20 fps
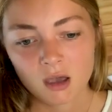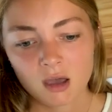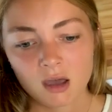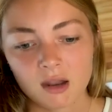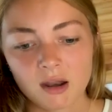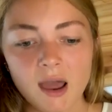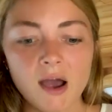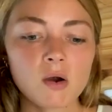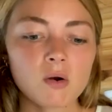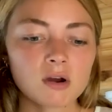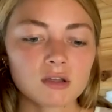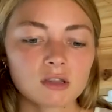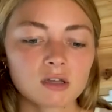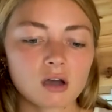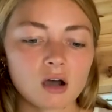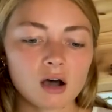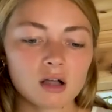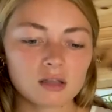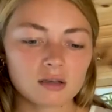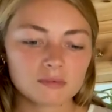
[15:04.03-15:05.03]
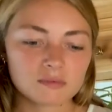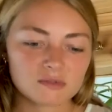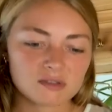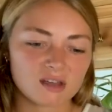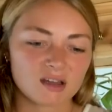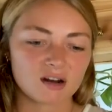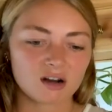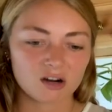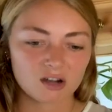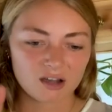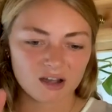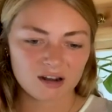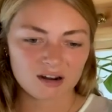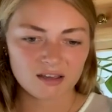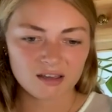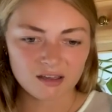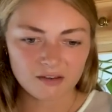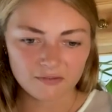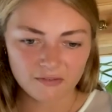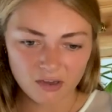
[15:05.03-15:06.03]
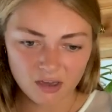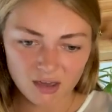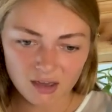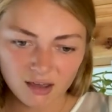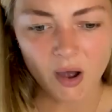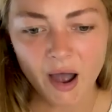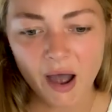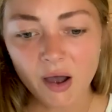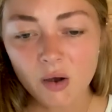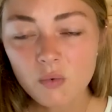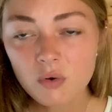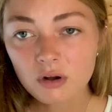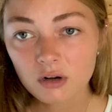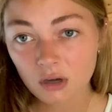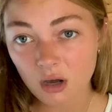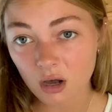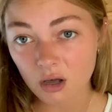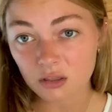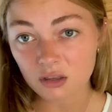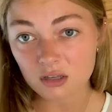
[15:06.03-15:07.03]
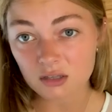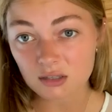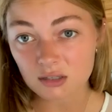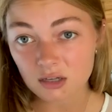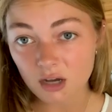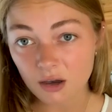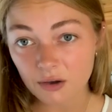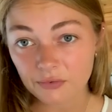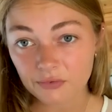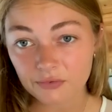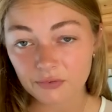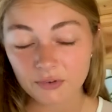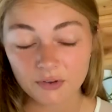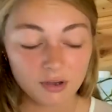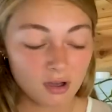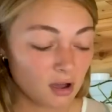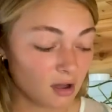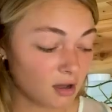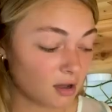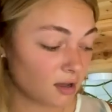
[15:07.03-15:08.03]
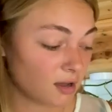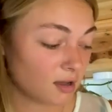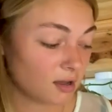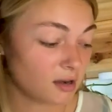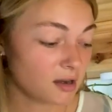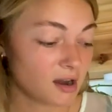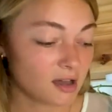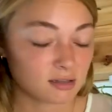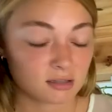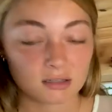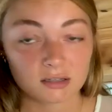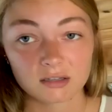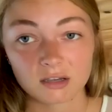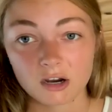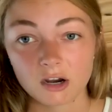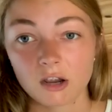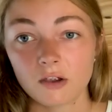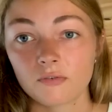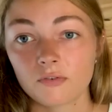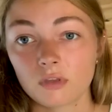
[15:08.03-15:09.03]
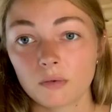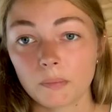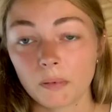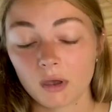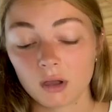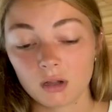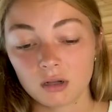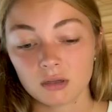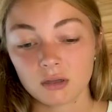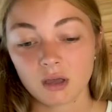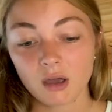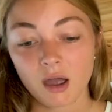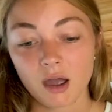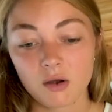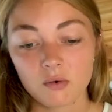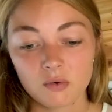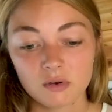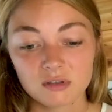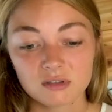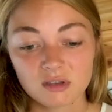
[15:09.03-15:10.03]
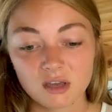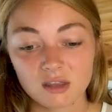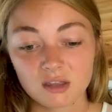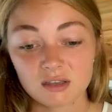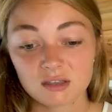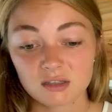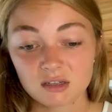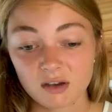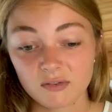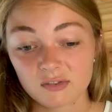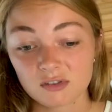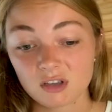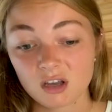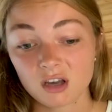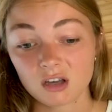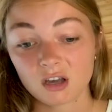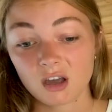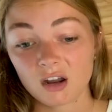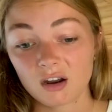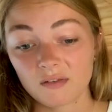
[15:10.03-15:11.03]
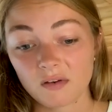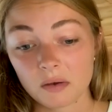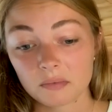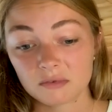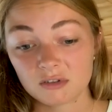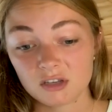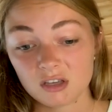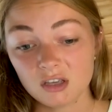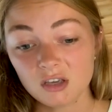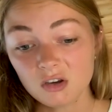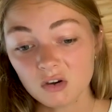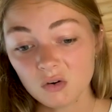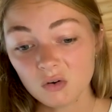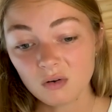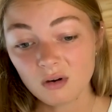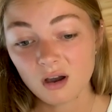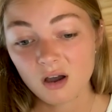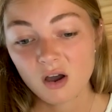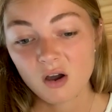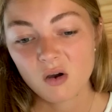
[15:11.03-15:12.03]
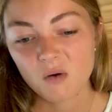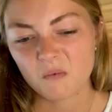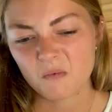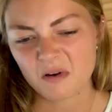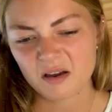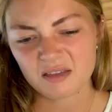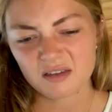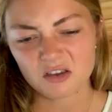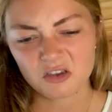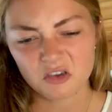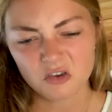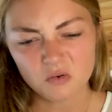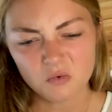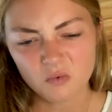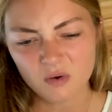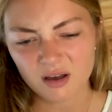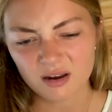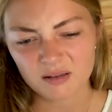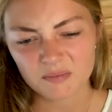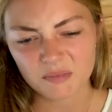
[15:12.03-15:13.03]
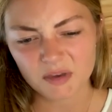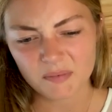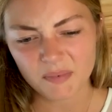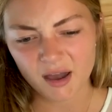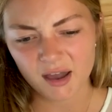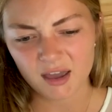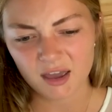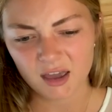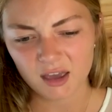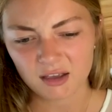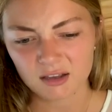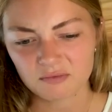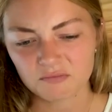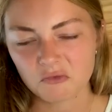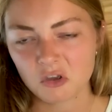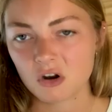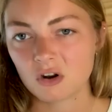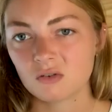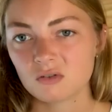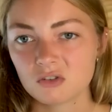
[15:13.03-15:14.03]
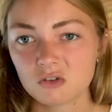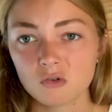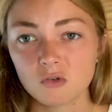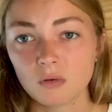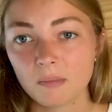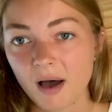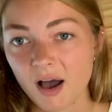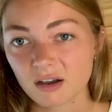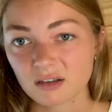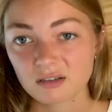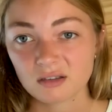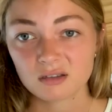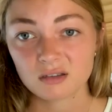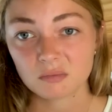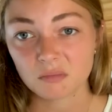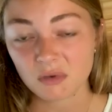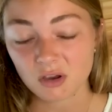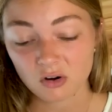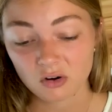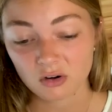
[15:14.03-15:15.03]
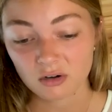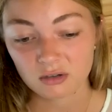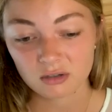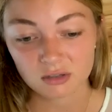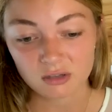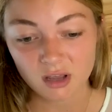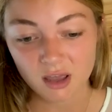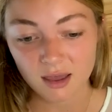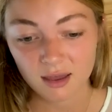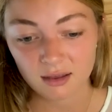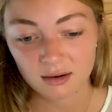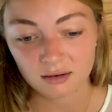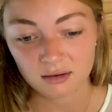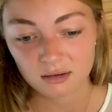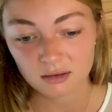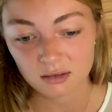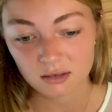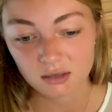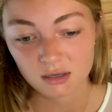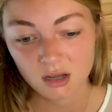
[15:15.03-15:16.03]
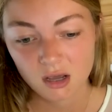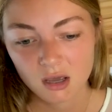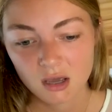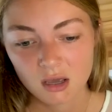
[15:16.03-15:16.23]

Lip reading: And now we're at the columns that are kind of iffy. I wouldn't call this stuff necessary for the build. I would say this stuff is all kind of up to you, whether you want to be buying, you know, toolboxes and mirrors and